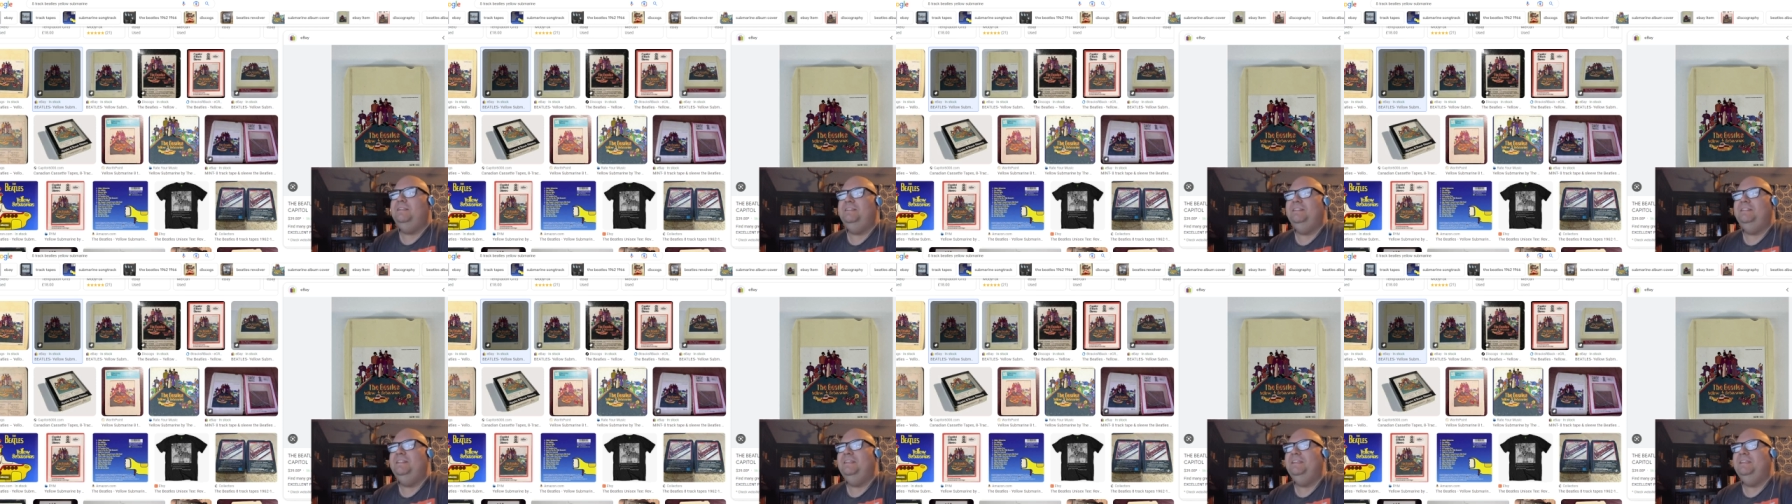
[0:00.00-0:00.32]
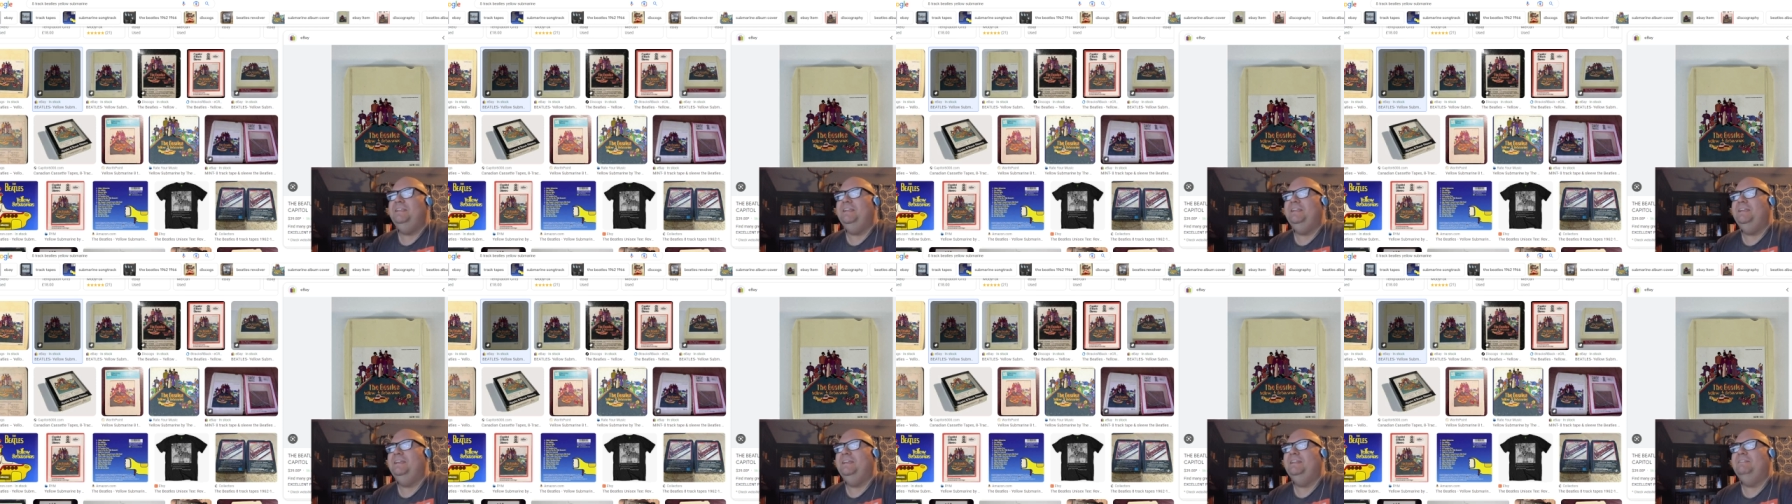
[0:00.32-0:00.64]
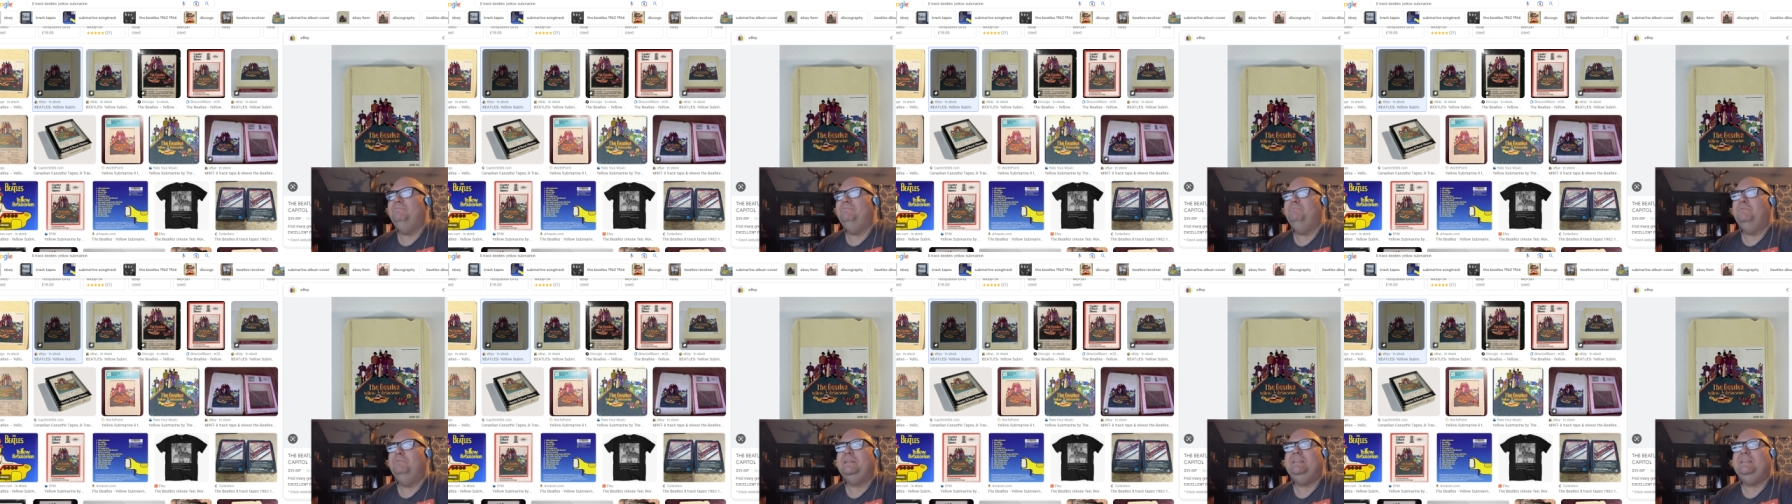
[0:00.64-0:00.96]
they
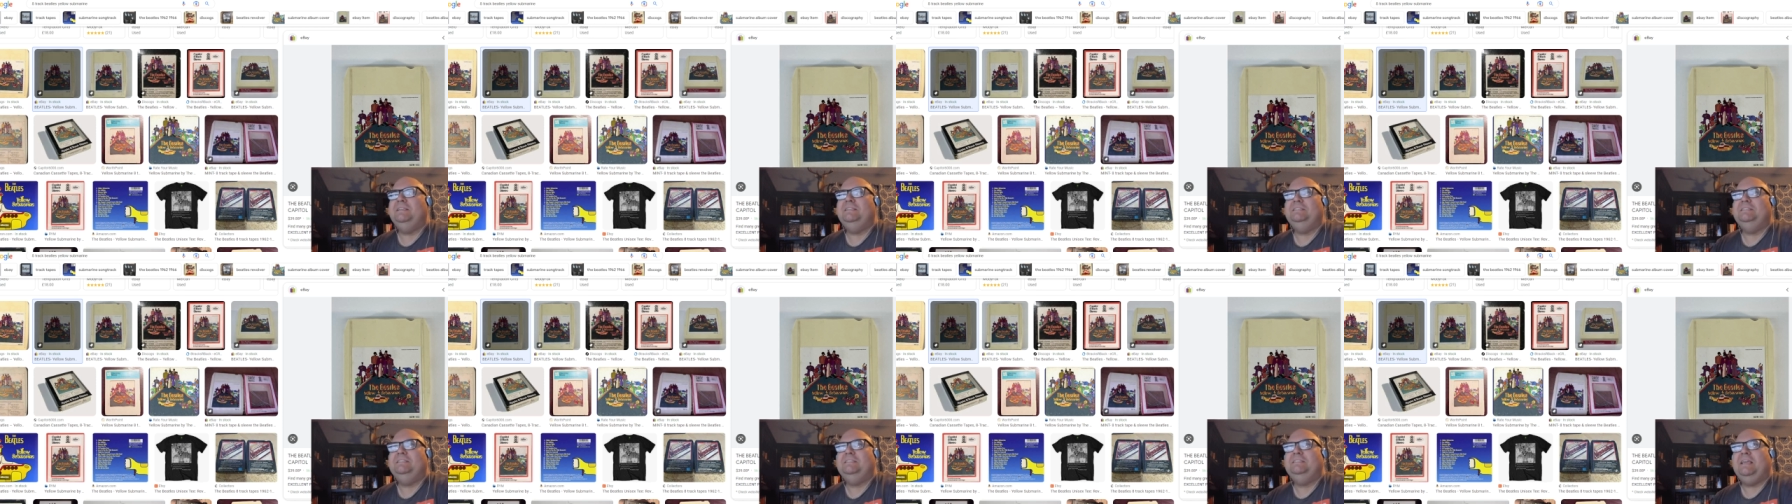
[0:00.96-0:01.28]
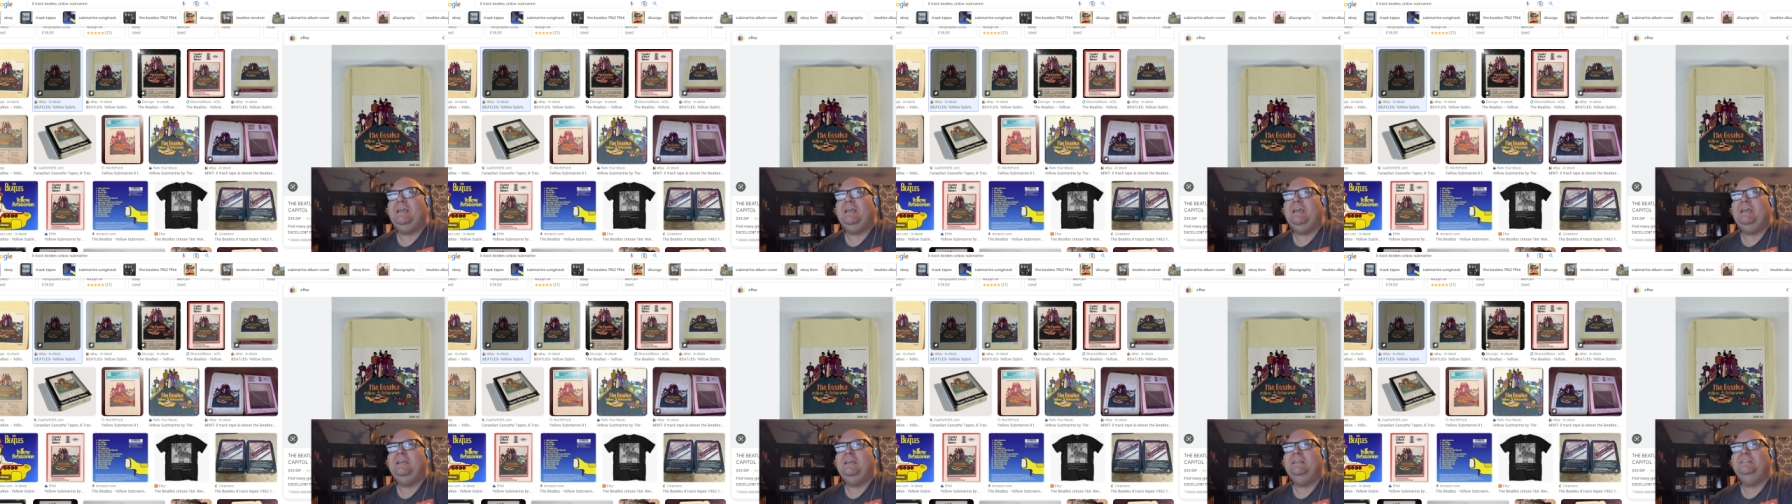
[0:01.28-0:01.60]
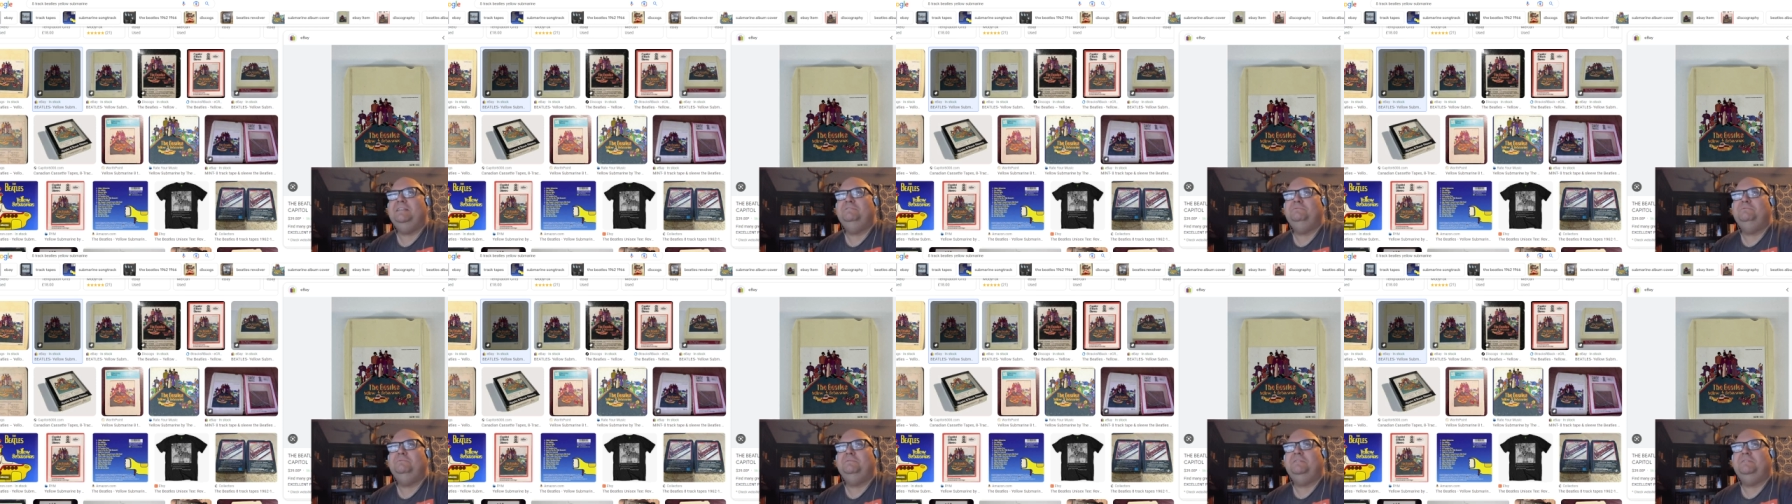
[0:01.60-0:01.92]
had Ricky
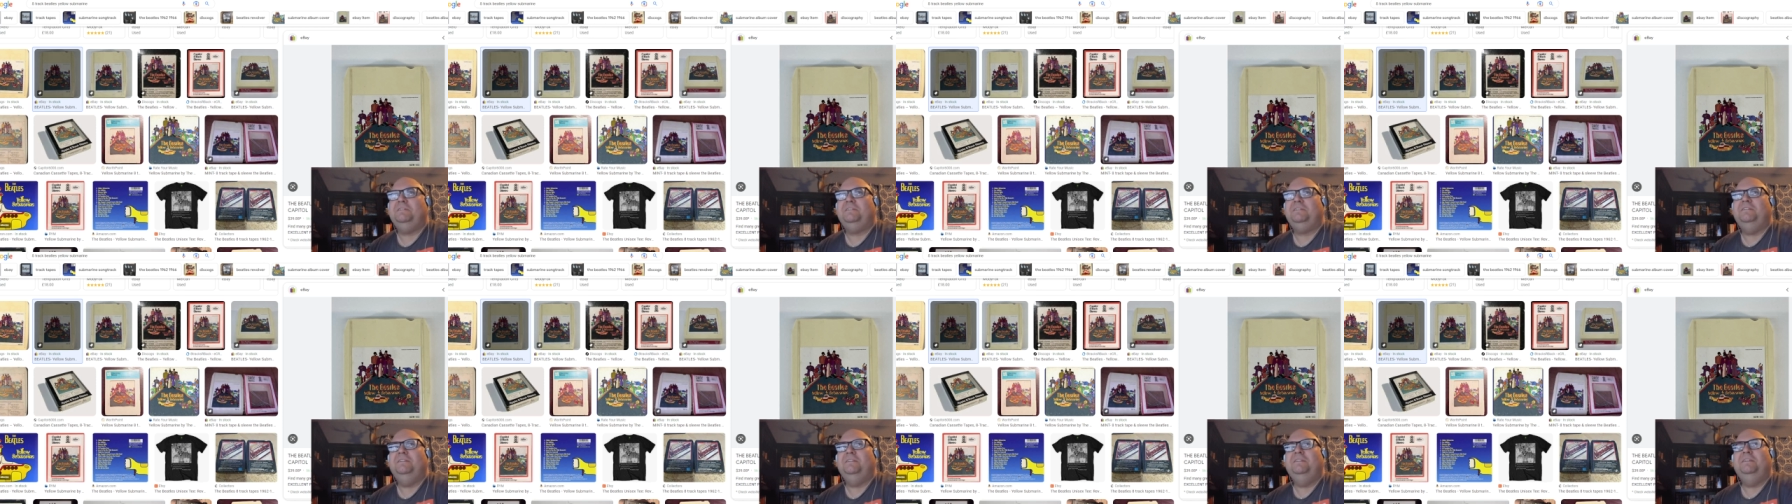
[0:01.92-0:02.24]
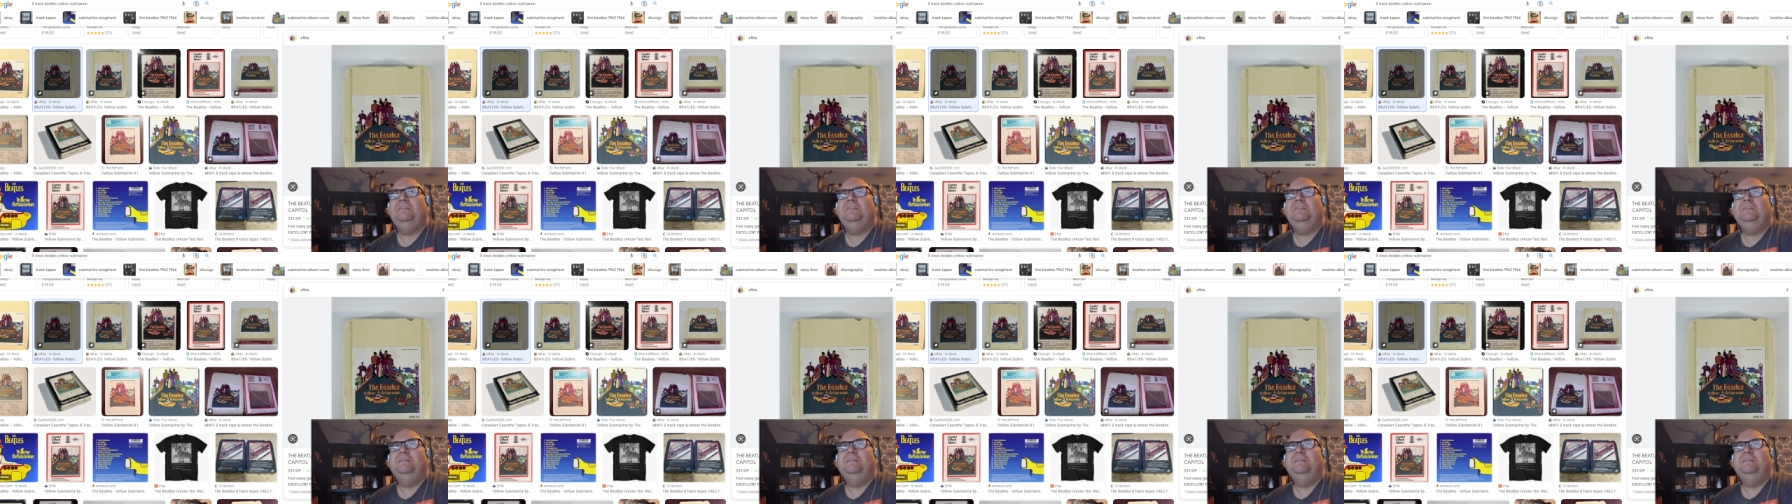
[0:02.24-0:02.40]
Skaggs, who was like a